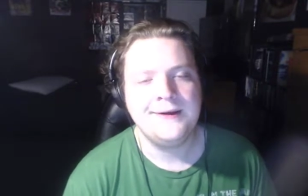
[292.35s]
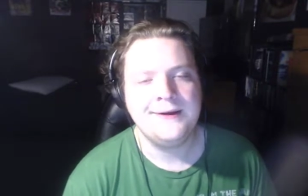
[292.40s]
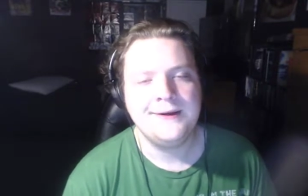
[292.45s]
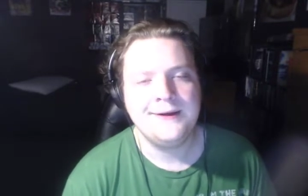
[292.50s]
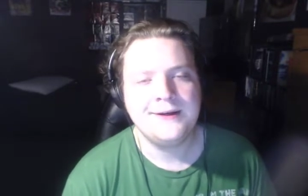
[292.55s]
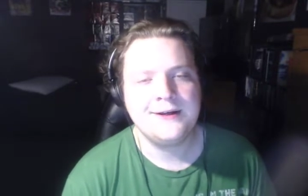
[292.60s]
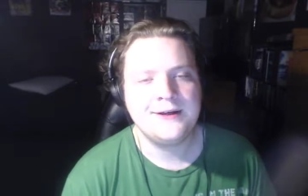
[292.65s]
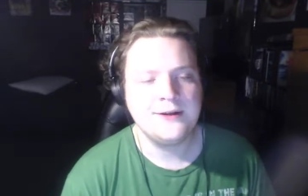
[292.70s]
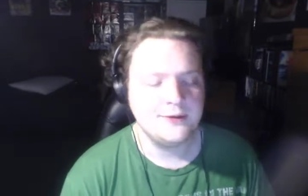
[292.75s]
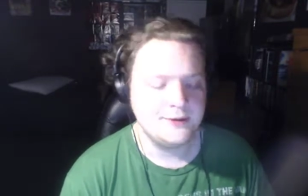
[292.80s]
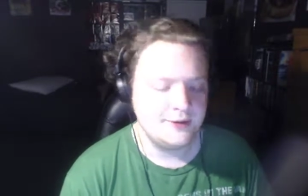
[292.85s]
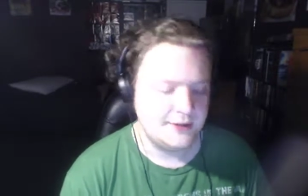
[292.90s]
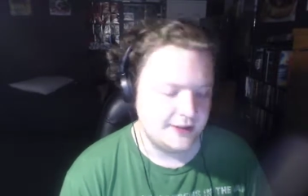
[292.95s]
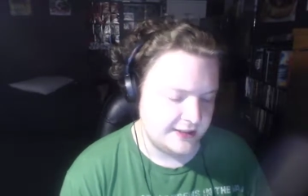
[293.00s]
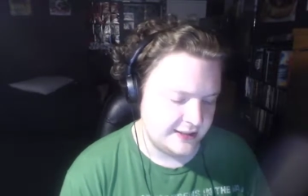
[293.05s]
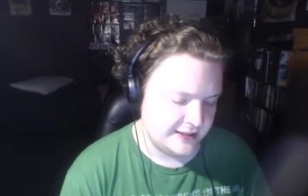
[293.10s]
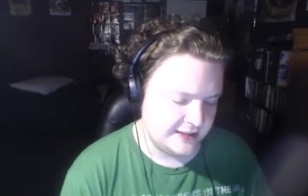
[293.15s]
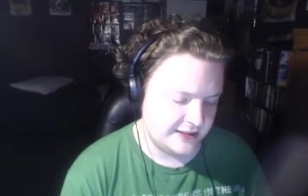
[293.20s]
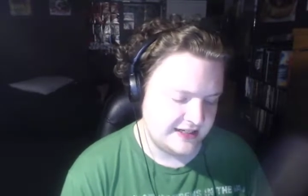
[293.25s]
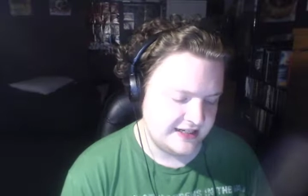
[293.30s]
He killed.
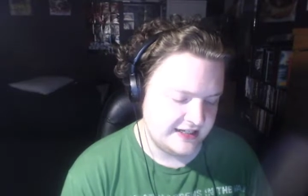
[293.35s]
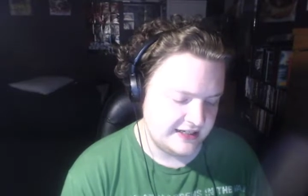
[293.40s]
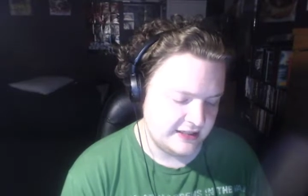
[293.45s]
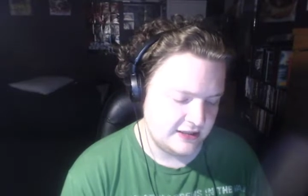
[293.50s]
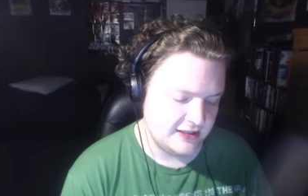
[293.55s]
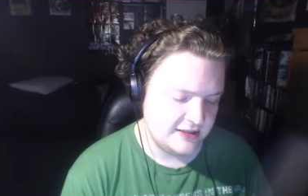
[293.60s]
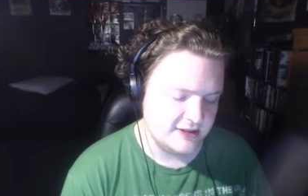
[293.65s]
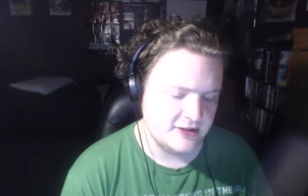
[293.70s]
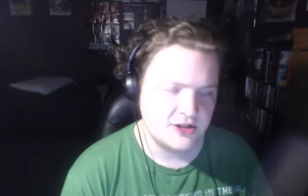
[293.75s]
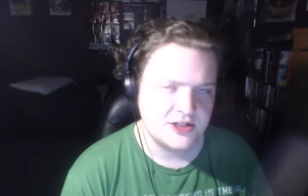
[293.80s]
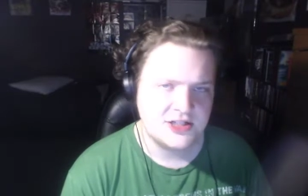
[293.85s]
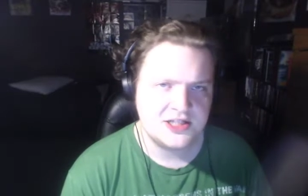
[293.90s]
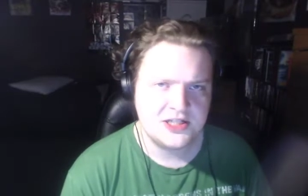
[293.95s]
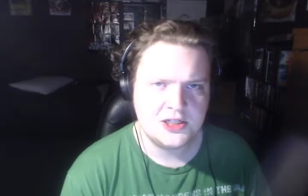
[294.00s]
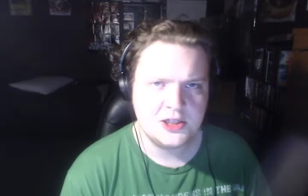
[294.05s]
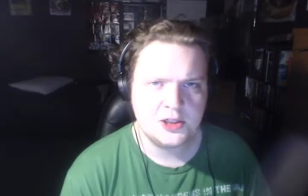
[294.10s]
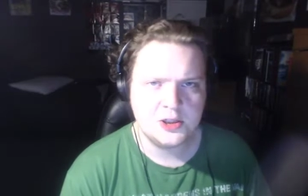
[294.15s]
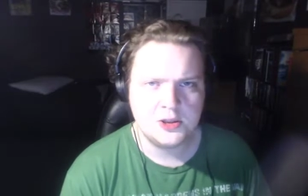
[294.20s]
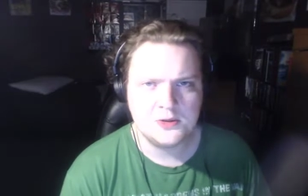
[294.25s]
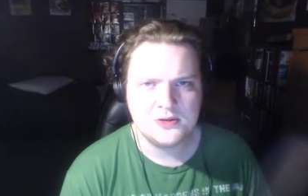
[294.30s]
He he he looks at
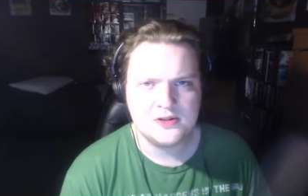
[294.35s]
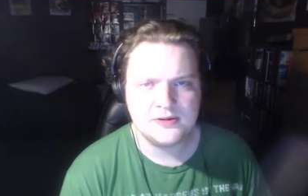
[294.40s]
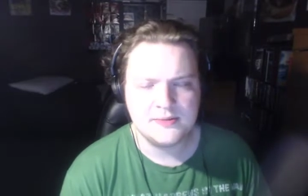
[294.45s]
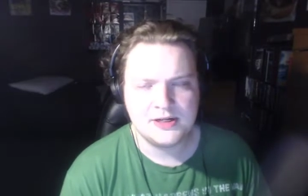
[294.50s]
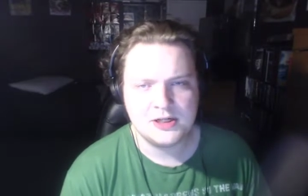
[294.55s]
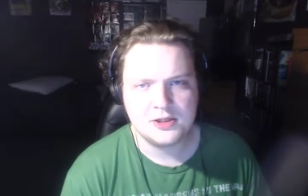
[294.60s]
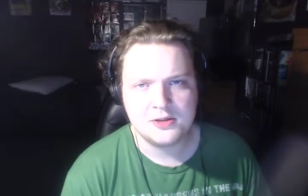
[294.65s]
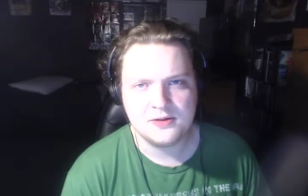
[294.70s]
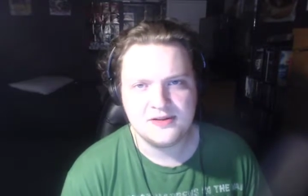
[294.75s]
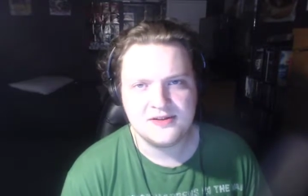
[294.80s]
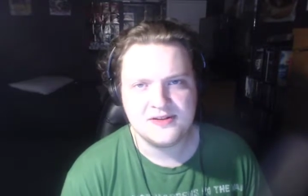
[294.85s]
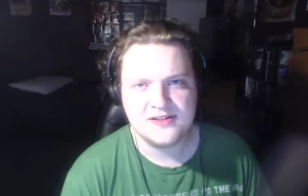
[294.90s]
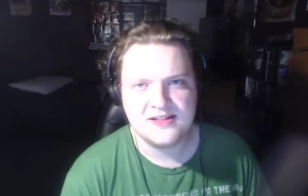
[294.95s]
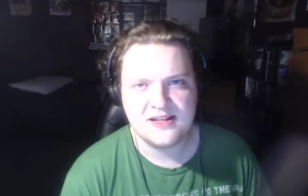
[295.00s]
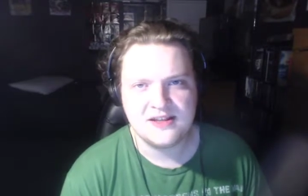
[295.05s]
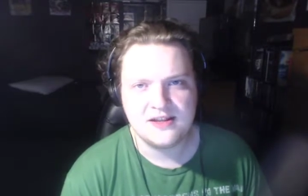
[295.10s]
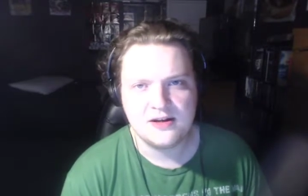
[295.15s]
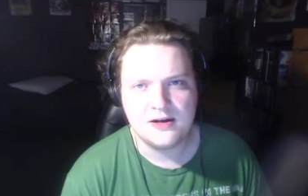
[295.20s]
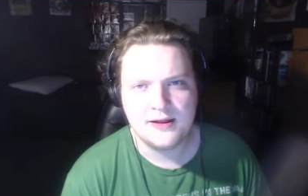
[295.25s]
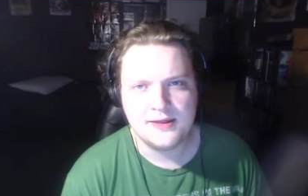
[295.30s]
his shoes to make sure there's
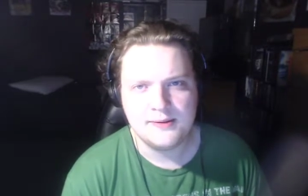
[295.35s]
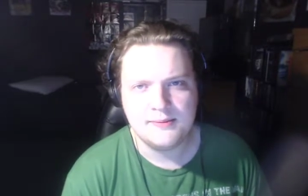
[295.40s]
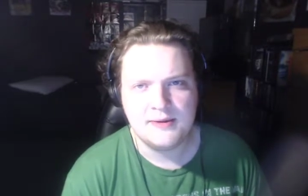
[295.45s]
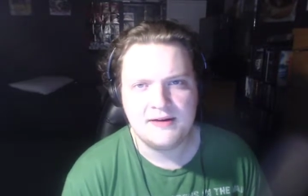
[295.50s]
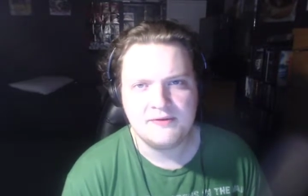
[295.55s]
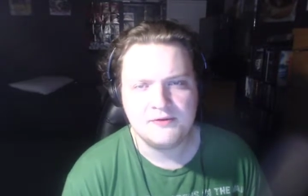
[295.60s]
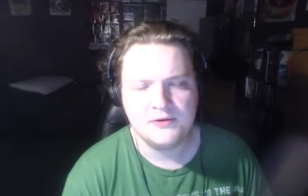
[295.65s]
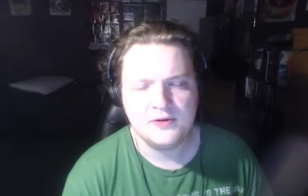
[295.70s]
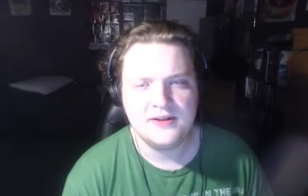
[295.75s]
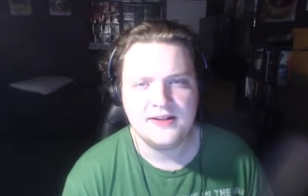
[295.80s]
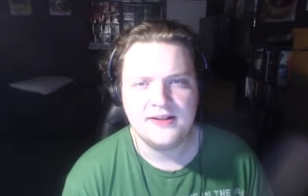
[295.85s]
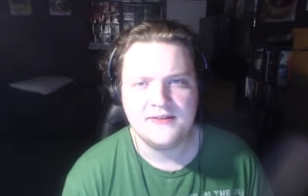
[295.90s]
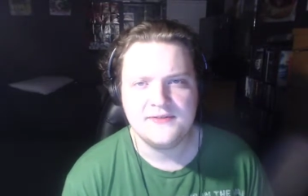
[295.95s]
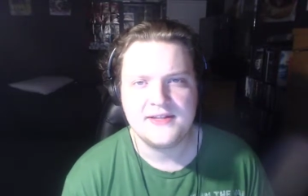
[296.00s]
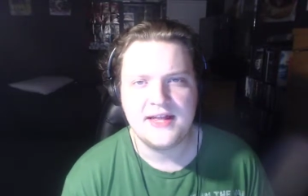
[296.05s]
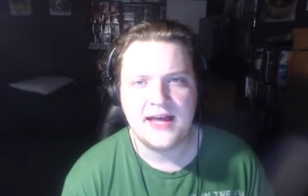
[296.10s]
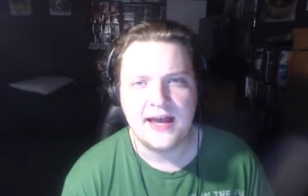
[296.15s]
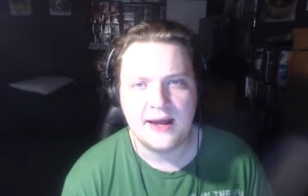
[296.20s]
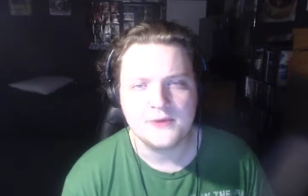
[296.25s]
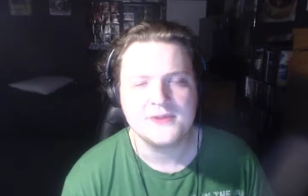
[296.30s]
nothing on them after he leaves
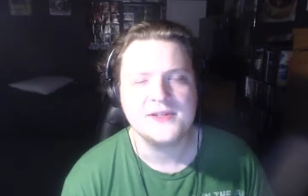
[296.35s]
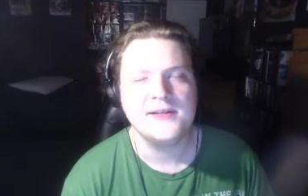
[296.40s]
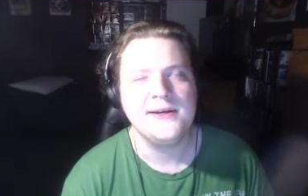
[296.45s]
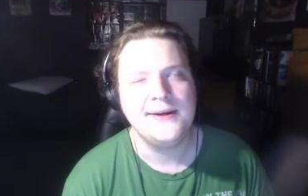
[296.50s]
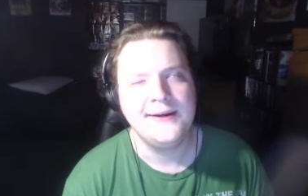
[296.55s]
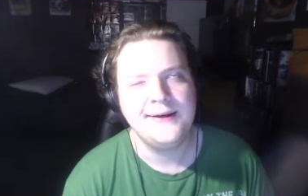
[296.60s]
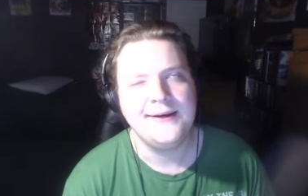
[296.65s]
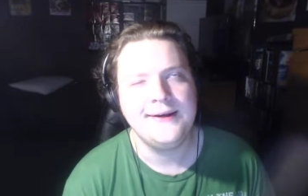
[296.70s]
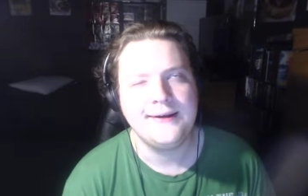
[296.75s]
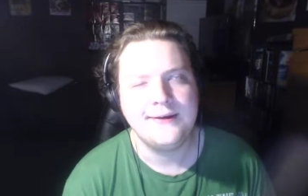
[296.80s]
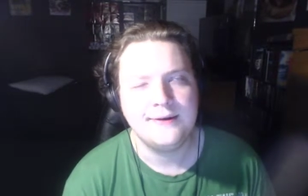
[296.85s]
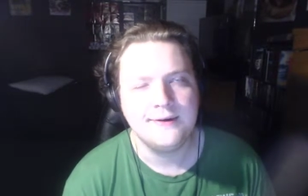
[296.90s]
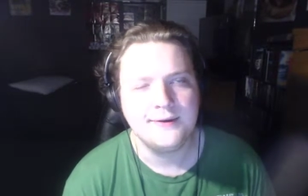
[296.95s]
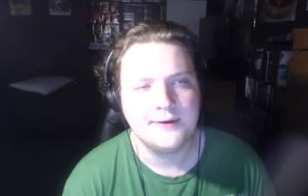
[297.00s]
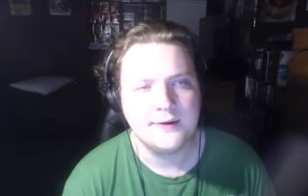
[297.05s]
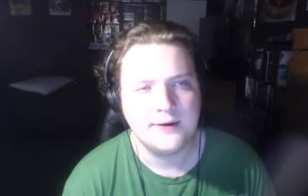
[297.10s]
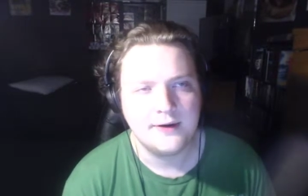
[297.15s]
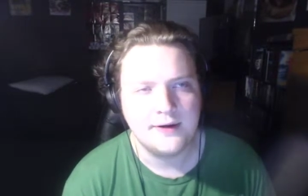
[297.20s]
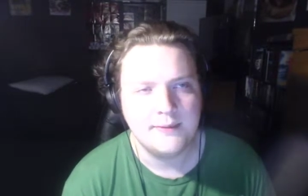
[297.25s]
the house. He killed her.